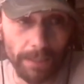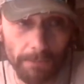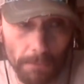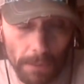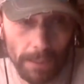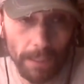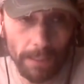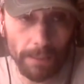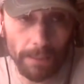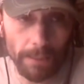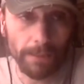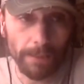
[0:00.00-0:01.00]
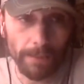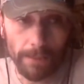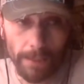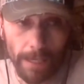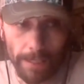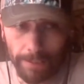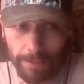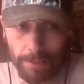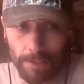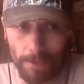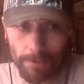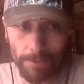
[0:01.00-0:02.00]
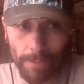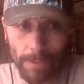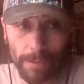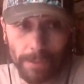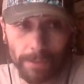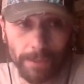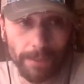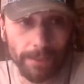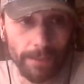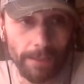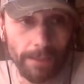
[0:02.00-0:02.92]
I like McKenna. I like Soderberg.